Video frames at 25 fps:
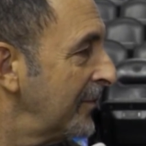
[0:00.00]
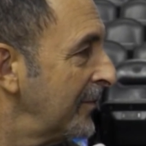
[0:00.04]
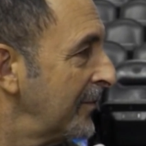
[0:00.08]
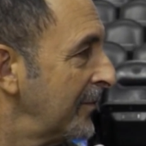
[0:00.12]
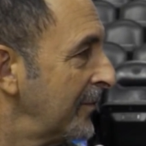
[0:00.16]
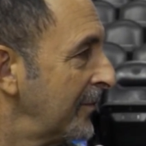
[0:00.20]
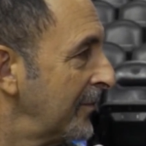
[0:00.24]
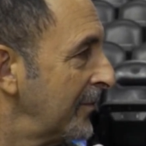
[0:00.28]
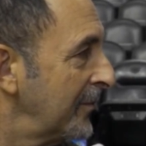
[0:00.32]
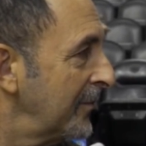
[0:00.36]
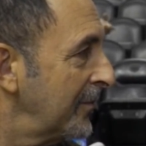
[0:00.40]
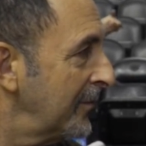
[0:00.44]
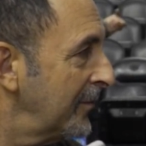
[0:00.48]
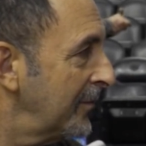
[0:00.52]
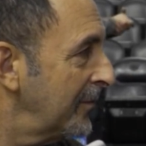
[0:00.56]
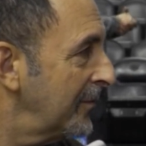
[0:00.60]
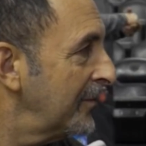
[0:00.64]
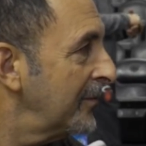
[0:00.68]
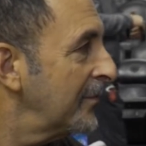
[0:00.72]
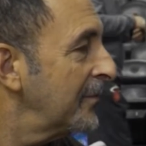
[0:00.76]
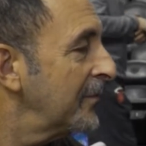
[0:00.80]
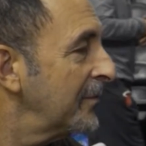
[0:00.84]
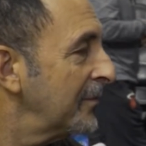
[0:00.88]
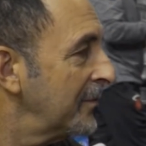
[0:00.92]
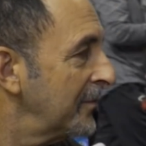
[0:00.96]

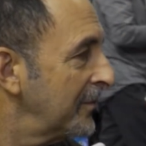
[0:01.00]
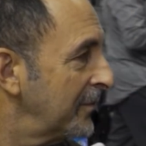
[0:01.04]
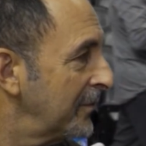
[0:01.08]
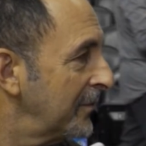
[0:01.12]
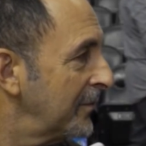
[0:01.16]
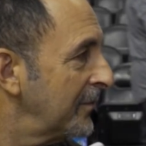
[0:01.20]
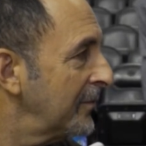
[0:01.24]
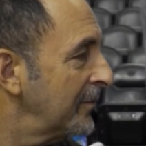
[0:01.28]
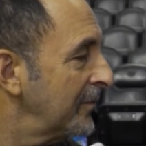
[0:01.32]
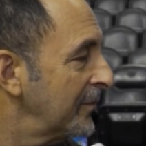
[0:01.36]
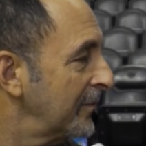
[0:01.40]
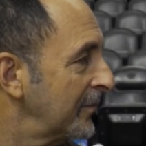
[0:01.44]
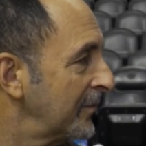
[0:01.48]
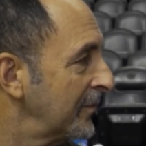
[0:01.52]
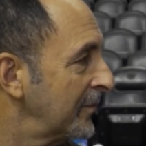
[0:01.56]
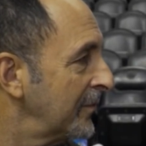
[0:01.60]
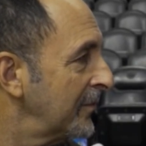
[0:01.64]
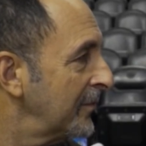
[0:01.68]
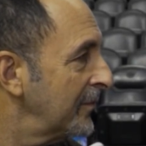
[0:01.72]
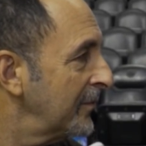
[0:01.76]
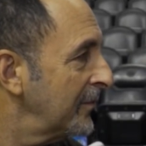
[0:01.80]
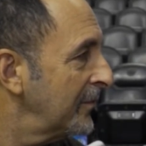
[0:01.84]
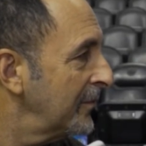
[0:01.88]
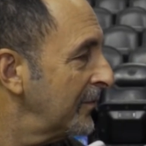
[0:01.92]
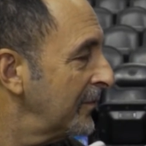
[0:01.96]

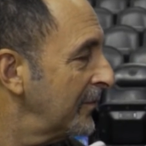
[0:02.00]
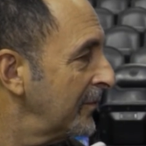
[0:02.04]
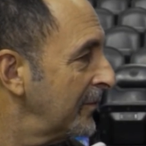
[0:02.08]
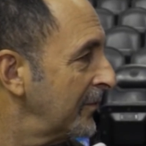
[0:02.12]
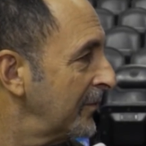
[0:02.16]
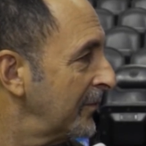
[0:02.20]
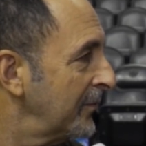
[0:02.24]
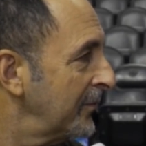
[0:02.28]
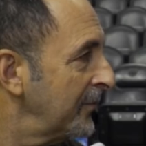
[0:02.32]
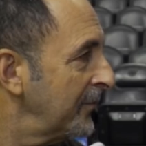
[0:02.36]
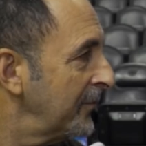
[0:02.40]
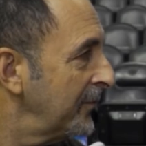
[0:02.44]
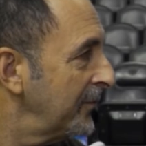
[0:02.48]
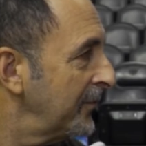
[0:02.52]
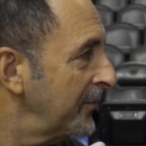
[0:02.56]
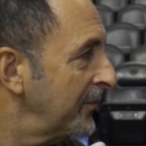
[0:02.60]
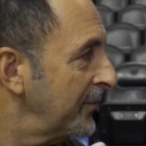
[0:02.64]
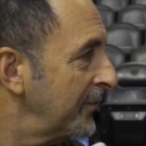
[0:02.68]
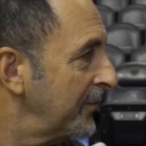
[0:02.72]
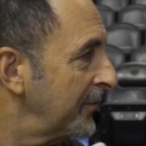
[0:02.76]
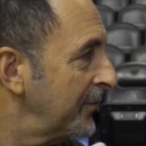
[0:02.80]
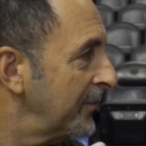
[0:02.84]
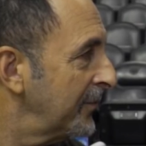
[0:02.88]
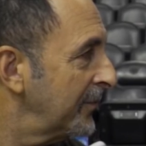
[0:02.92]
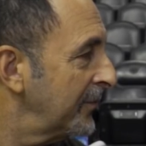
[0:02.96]

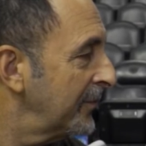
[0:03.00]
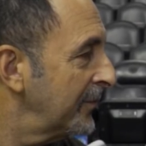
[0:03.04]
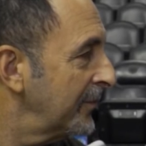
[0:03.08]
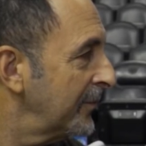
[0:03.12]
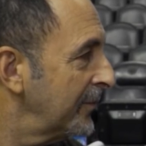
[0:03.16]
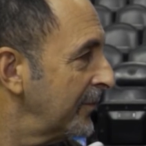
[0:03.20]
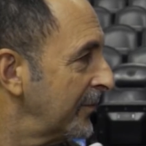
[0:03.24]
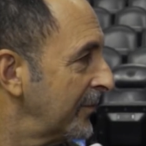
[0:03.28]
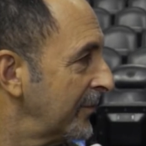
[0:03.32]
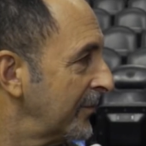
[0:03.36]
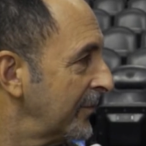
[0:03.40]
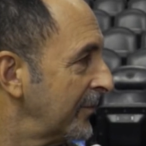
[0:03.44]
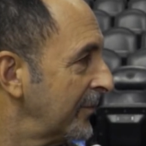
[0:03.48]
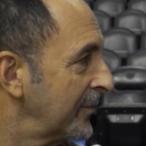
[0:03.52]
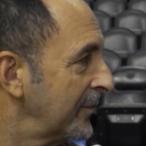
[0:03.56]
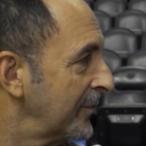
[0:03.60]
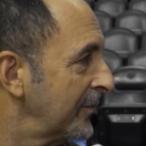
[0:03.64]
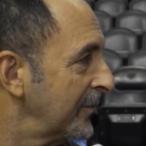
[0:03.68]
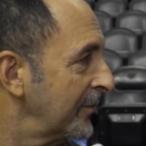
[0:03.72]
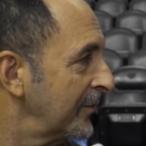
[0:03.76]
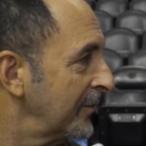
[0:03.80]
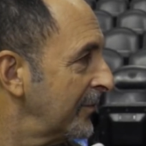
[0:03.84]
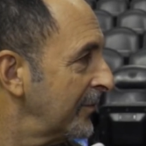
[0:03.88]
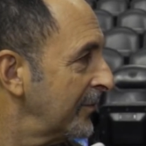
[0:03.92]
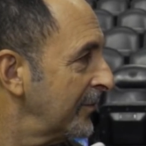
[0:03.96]

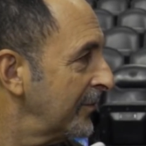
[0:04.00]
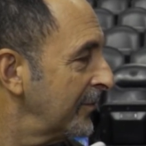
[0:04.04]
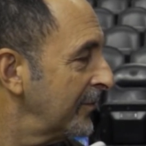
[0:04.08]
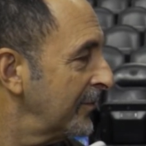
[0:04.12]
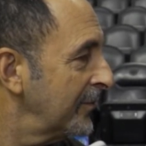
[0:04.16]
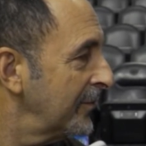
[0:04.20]
(silent)